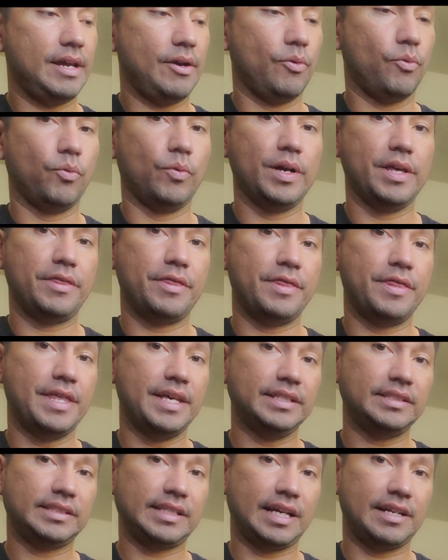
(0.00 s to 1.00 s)
with
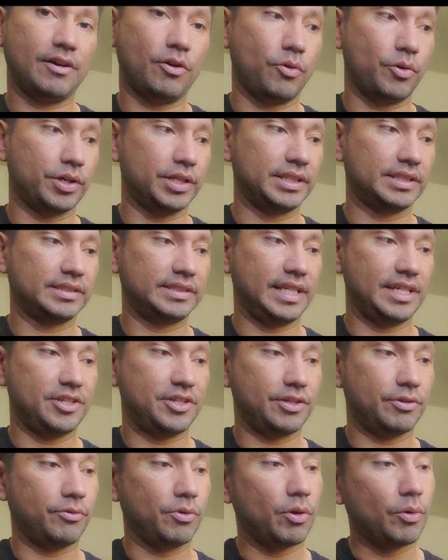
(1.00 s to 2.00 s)
this kind of
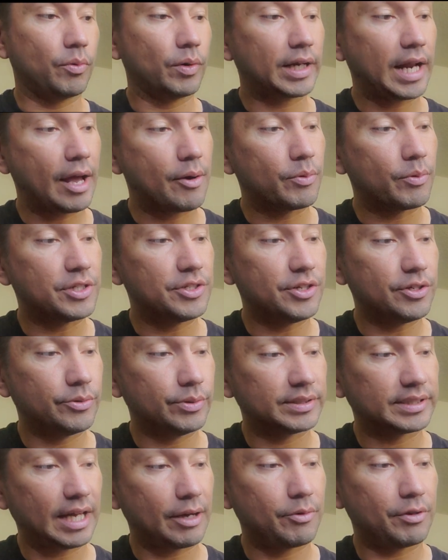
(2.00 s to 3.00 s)
organization. Well, what I would do
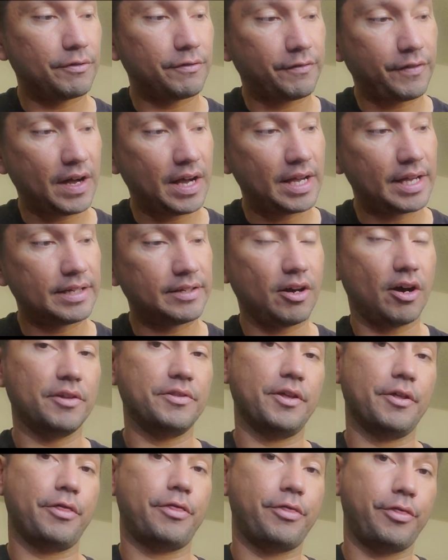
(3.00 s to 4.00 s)
is I would find on
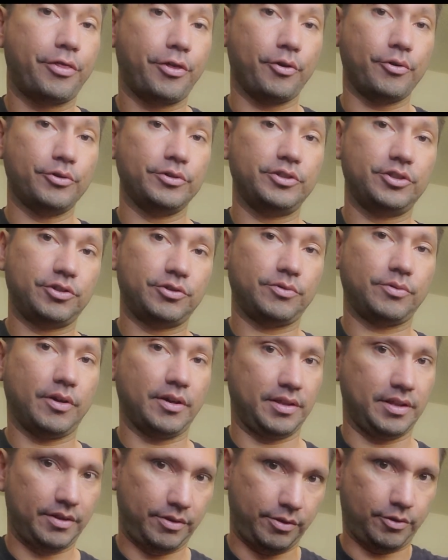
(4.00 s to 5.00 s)
the third
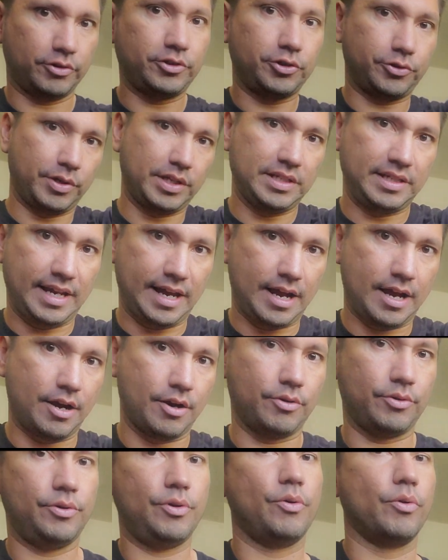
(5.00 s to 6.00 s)
string
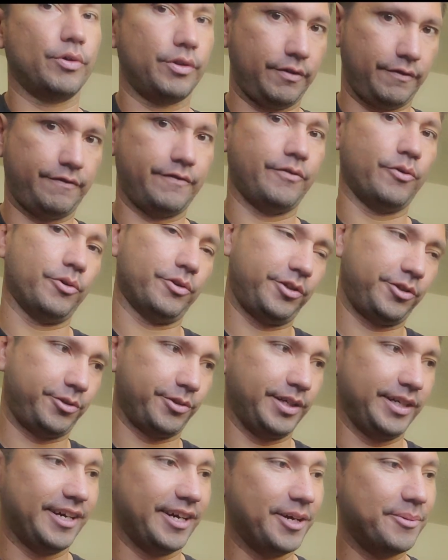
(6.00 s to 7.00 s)
down or the fourth
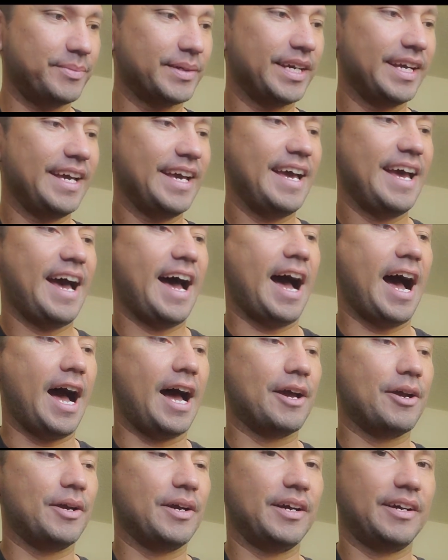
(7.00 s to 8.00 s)
string up,
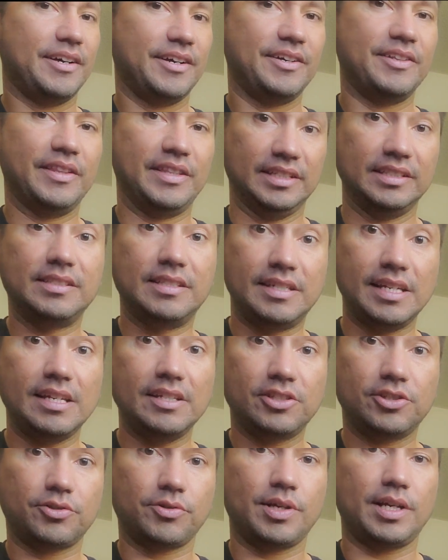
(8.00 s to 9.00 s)
this
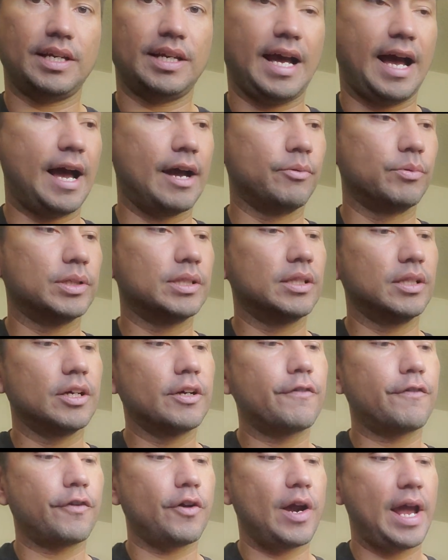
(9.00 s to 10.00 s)
D string, I would
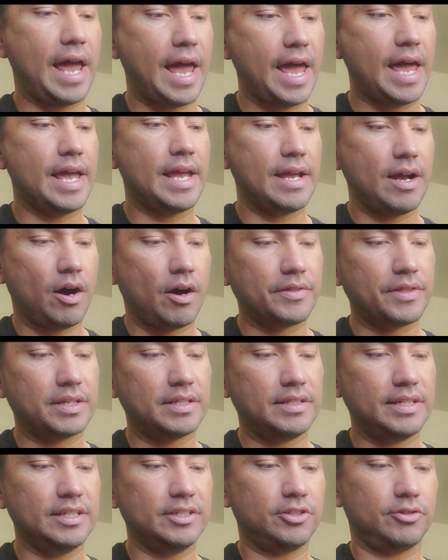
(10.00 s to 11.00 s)
look for A on the
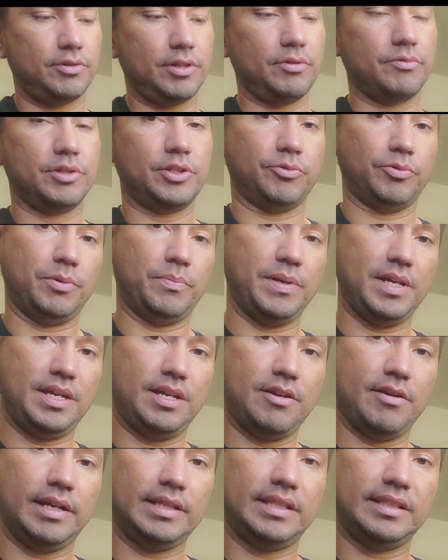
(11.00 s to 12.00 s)
D string, which would be
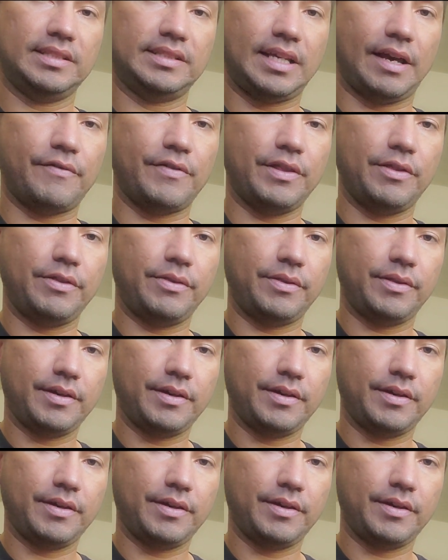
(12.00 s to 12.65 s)
here at the 7th,